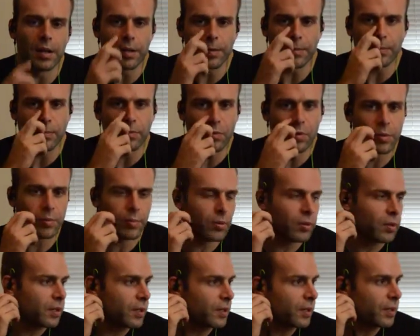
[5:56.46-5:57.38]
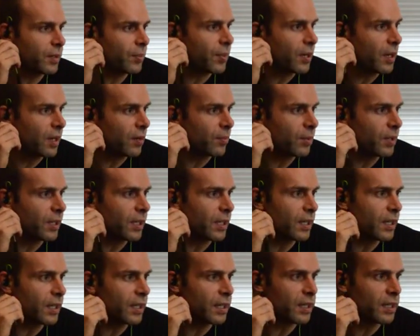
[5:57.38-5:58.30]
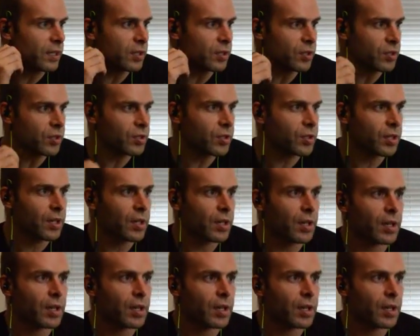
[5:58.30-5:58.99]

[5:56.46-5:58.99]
More importantly, probably is,